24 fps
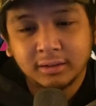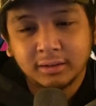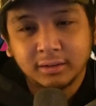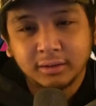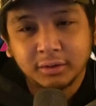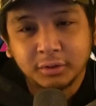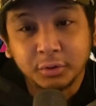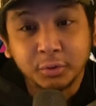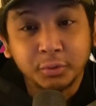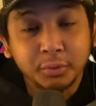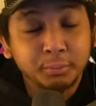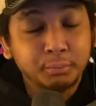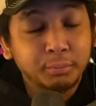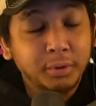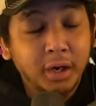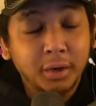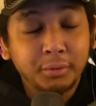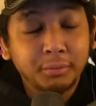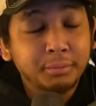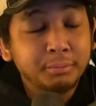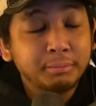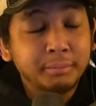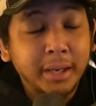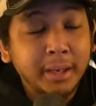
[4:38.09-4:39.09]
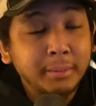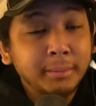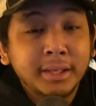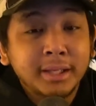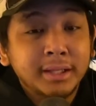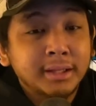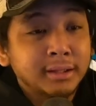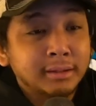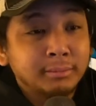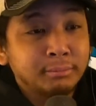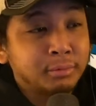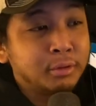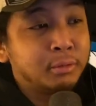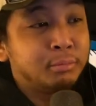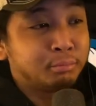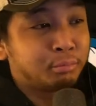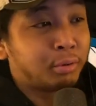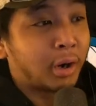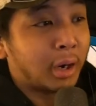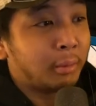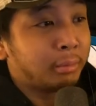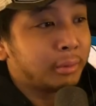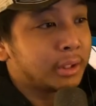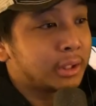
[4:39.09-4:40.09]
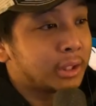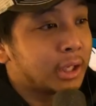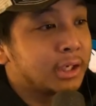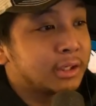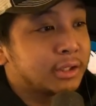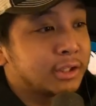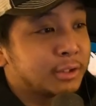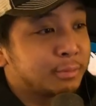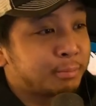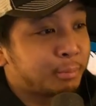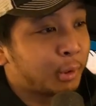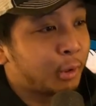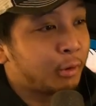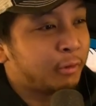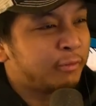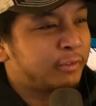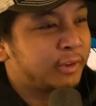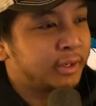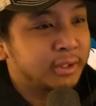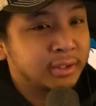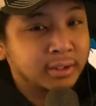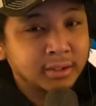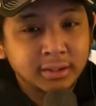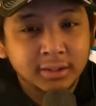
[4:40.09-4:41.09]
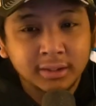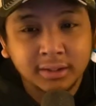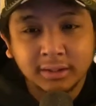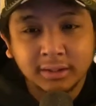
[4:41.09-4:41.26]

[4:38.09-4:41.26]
who probably thinks he's perfect.